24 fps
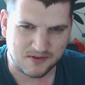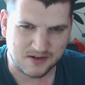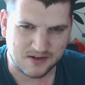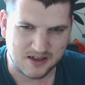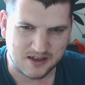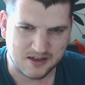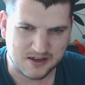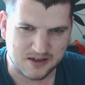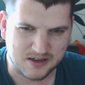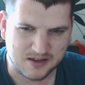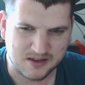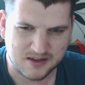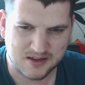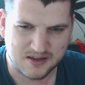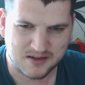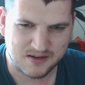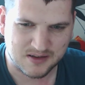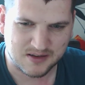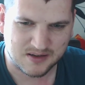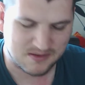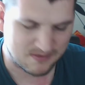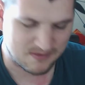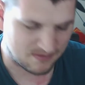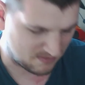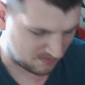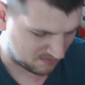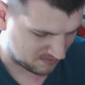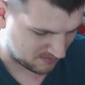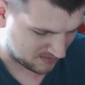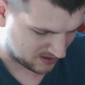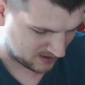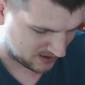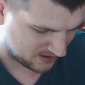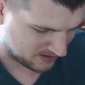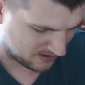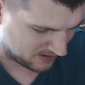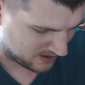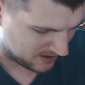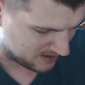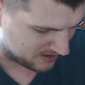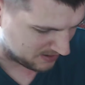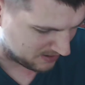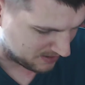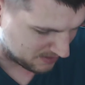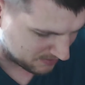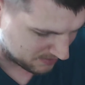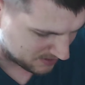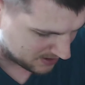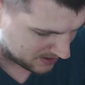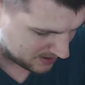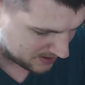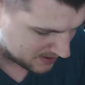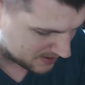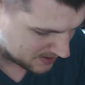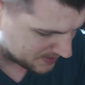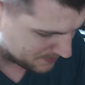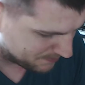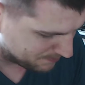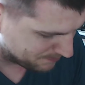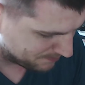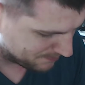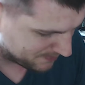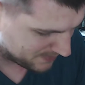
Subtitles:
and they just I don't know what it is.